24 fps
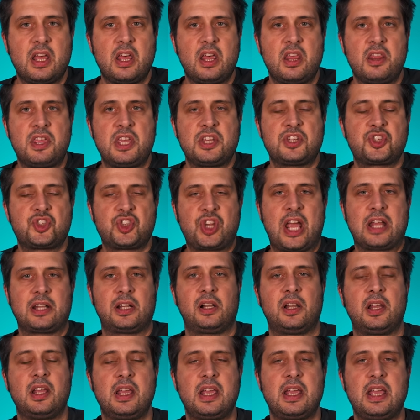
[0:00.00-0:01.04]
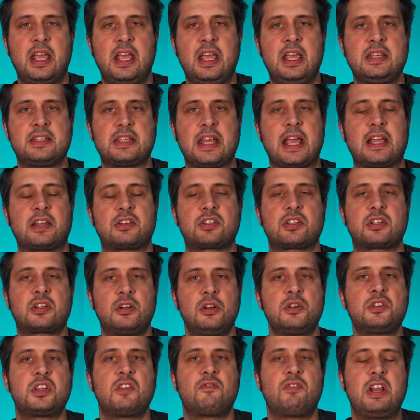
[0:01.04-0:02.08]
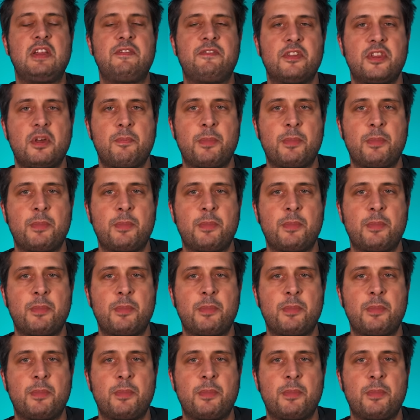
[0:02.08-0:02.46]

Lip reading: this channel is exclusively for the